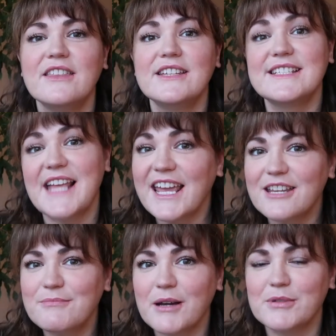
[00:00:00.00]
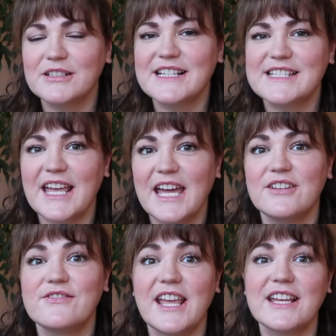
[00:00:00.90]
The second bubble is kind
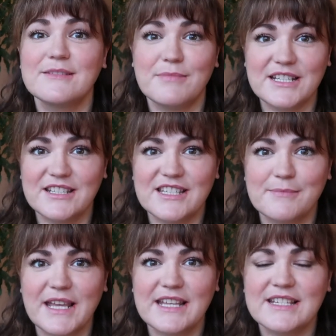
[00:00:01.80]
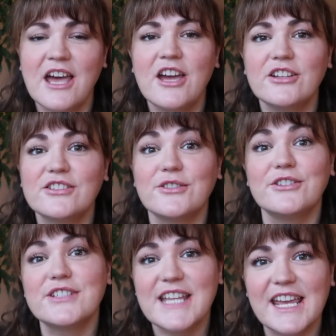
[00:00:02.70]
of the exhibition space. So
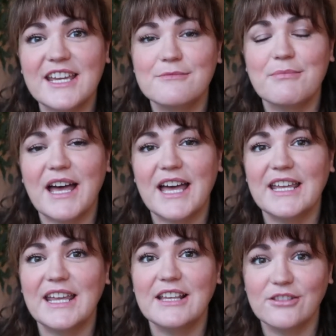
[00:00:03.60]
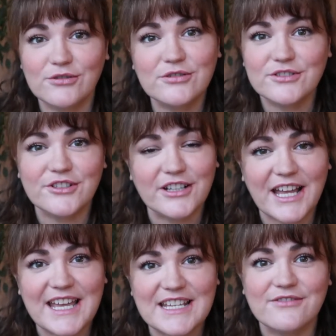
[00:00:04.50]
you're taken by a local tour
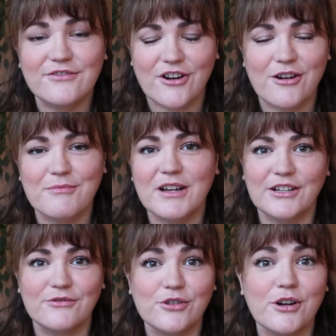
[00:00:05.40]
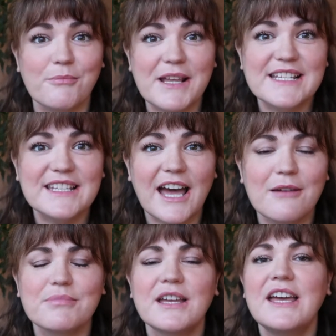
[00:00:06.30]
guide from the Aurora Base
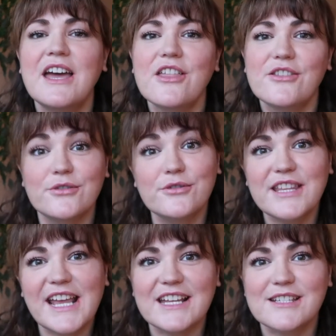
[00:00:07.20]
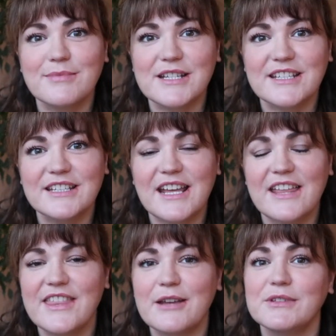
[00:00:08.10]
Camp through the exhibition
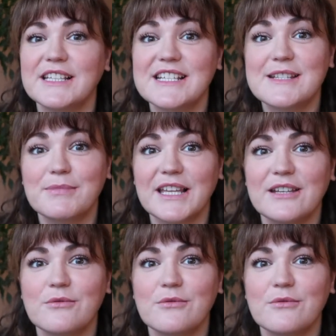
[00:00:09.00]
and they will explain